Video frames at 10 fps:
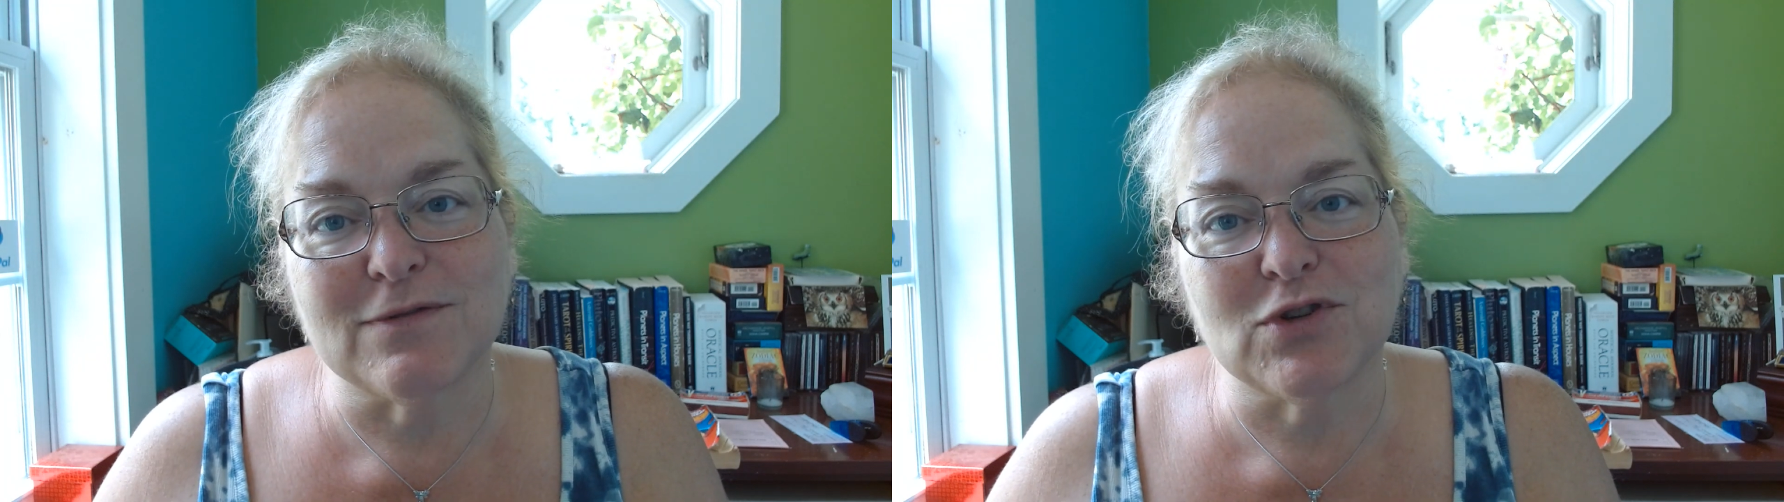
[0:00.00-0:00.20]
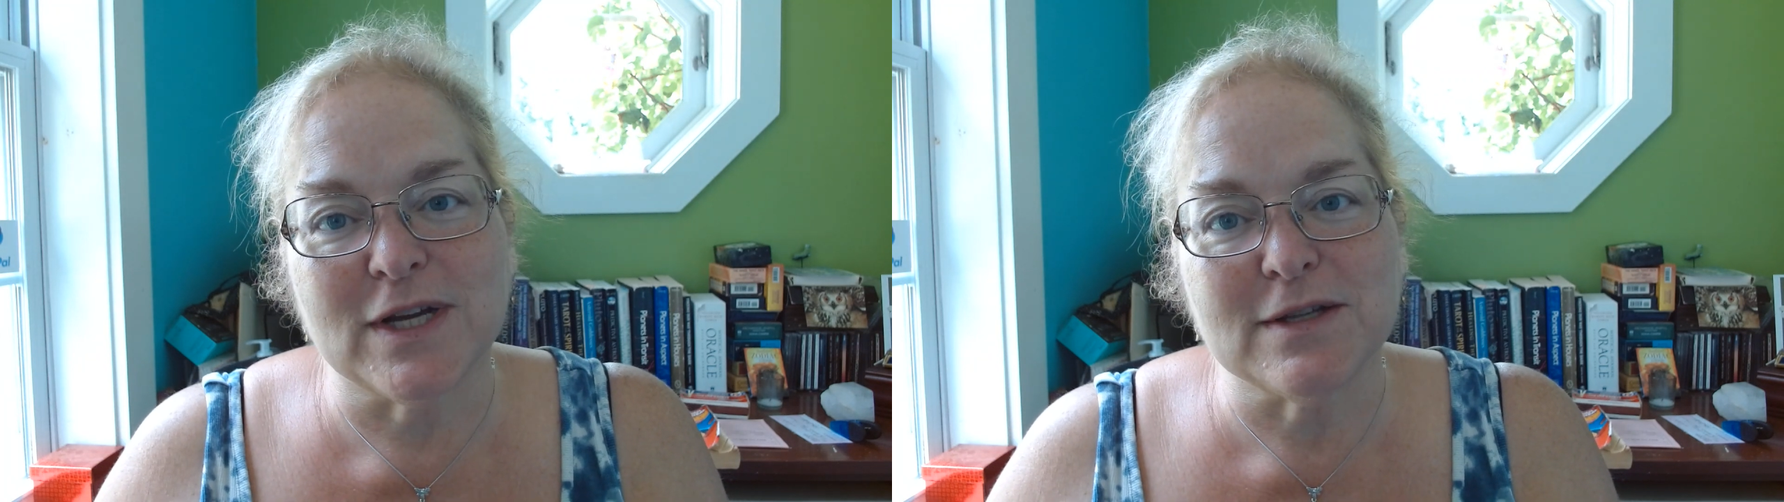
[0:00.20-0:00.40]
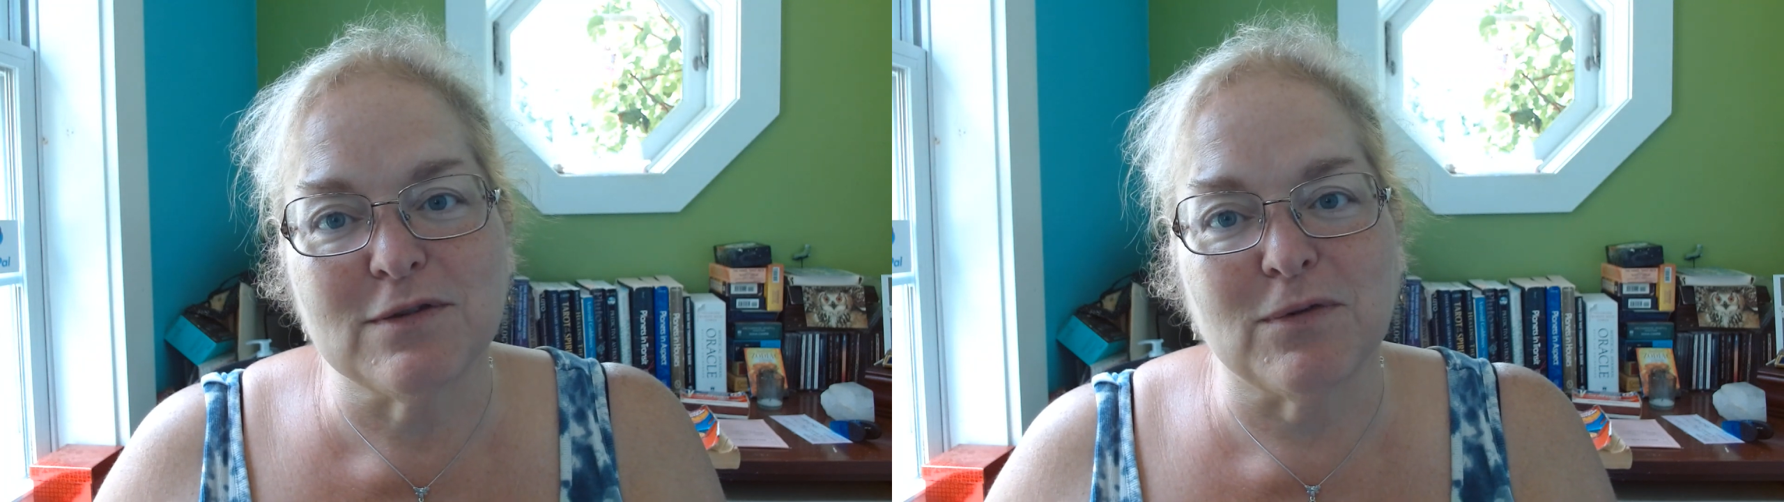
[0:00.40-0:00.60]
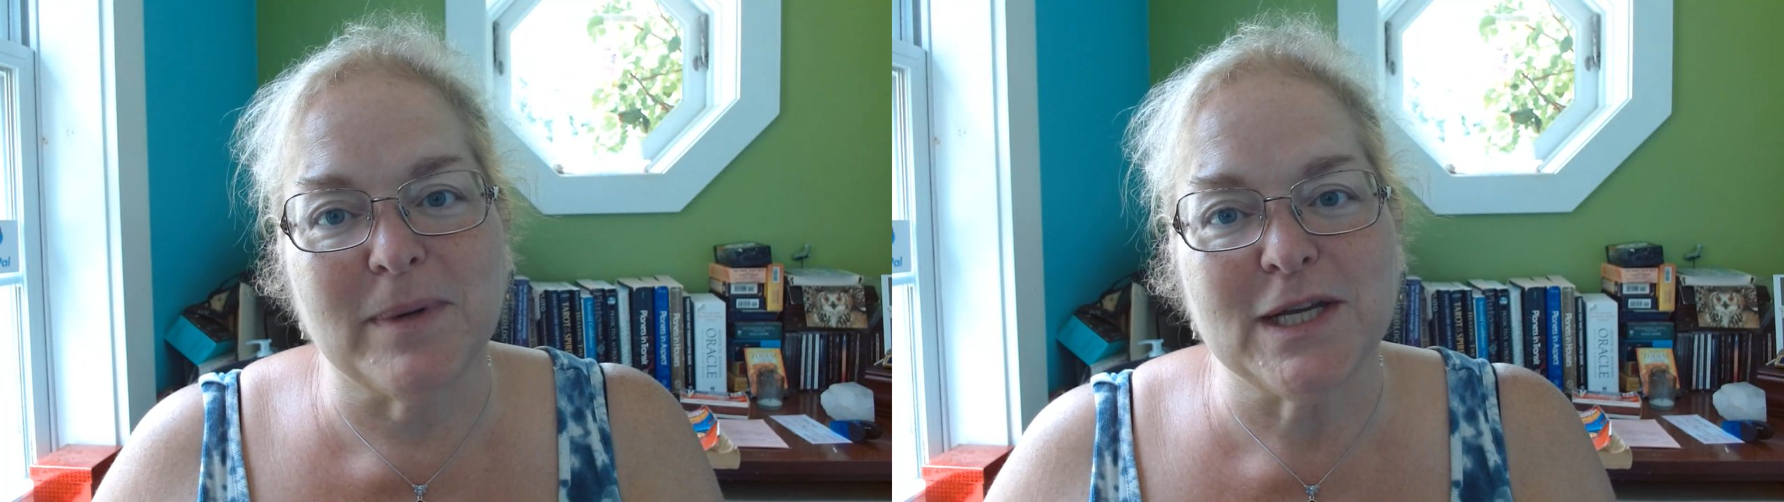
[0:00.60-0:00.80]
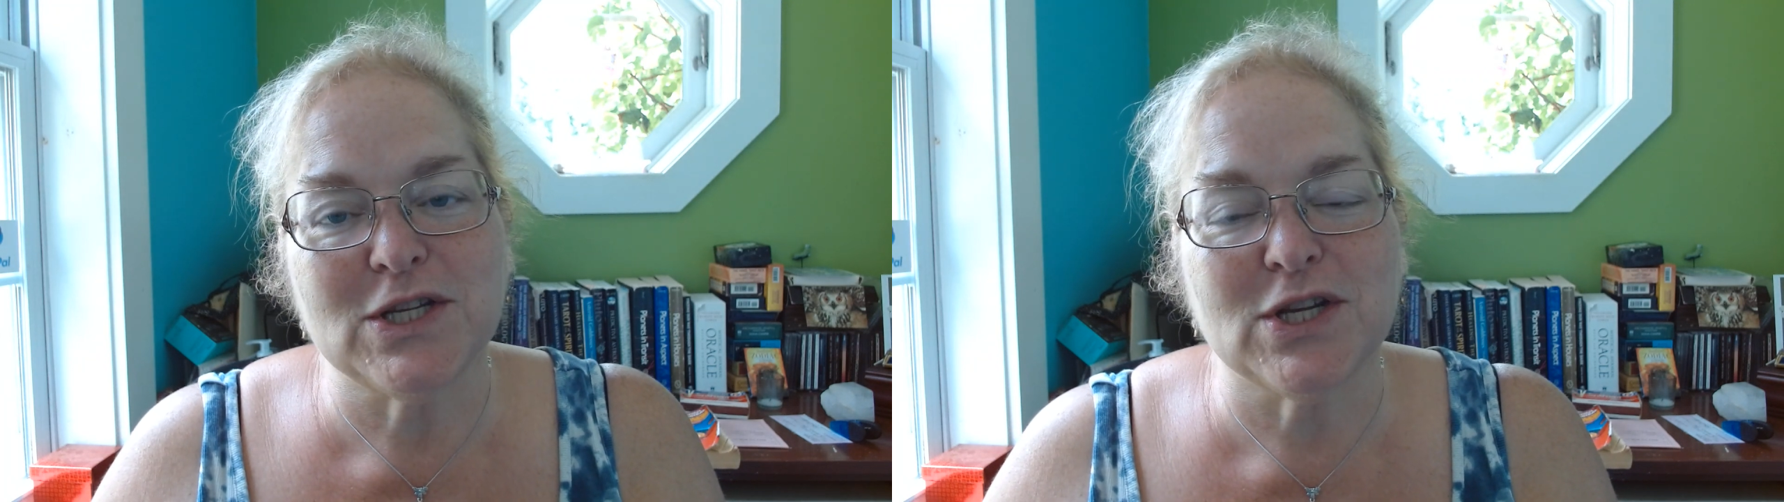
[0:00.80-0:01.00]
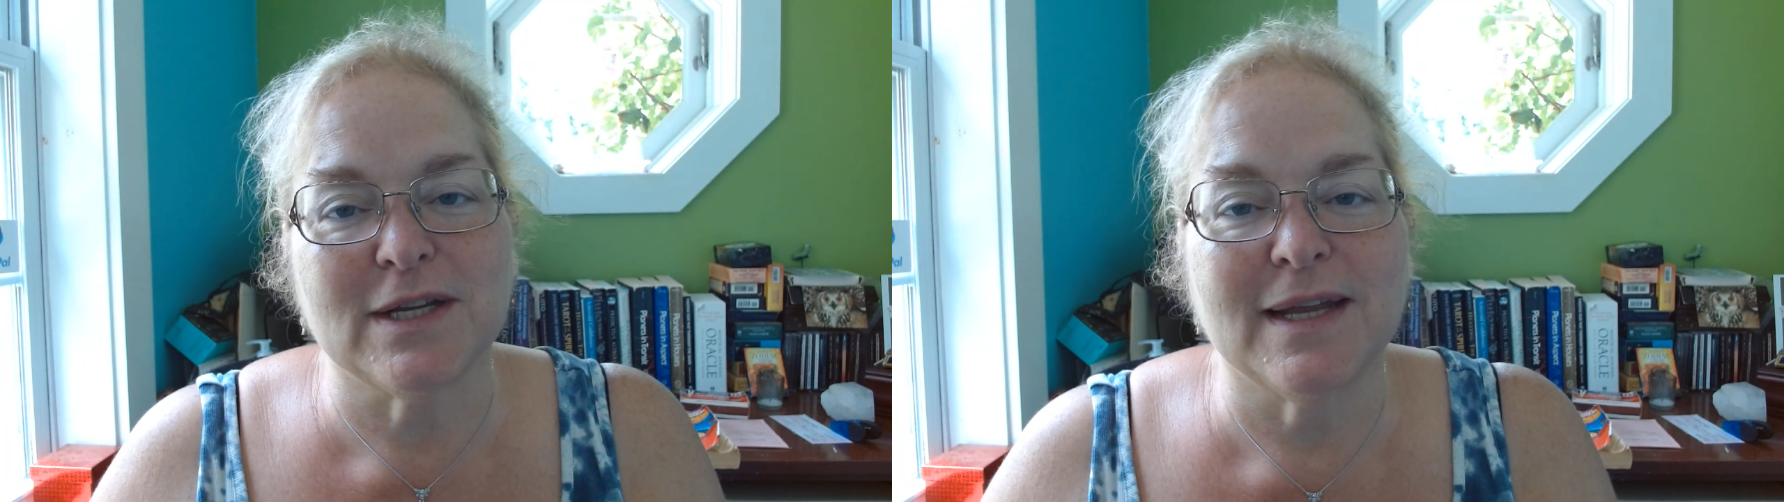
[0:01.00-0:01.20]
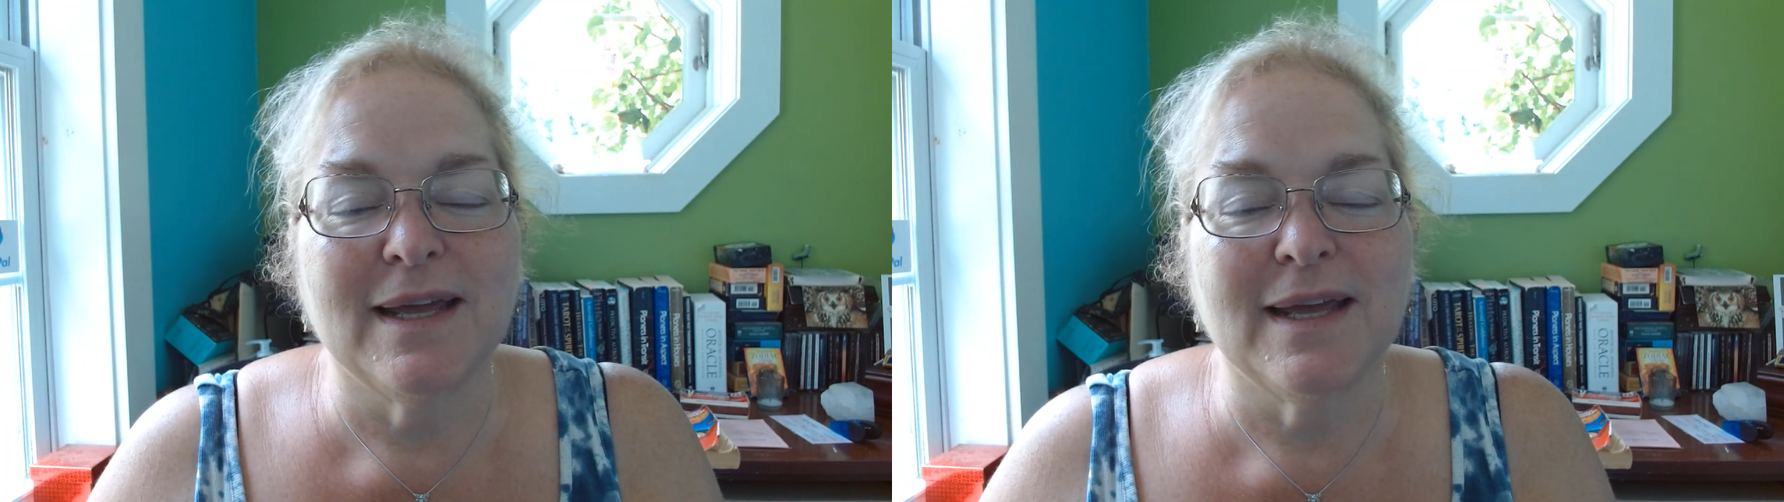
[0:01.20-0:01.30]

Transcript: of Transformation